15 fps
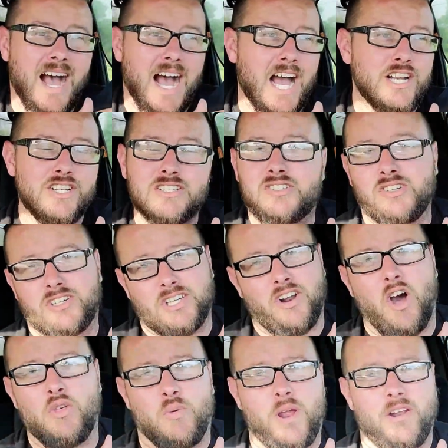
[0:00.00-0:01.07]
I just took it
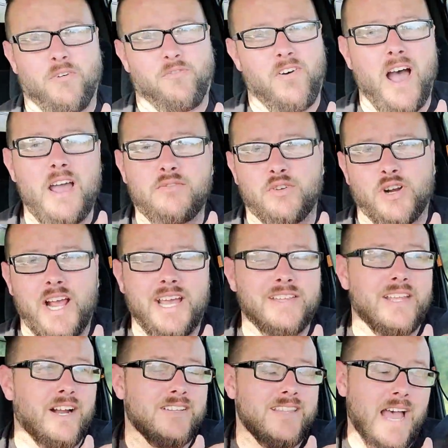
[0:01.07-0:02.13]
all the way to 5 grand
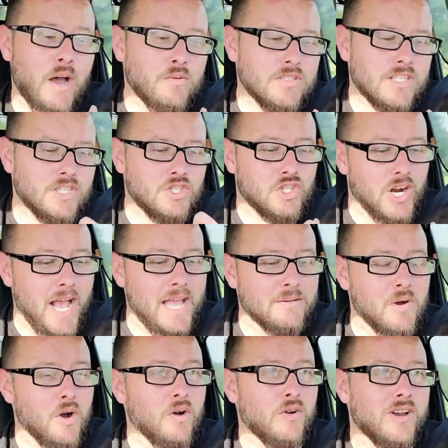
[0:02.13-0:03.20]
there. And that was in
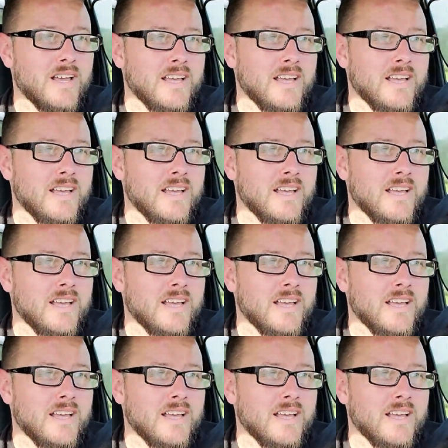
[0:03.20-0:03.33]
drag mode.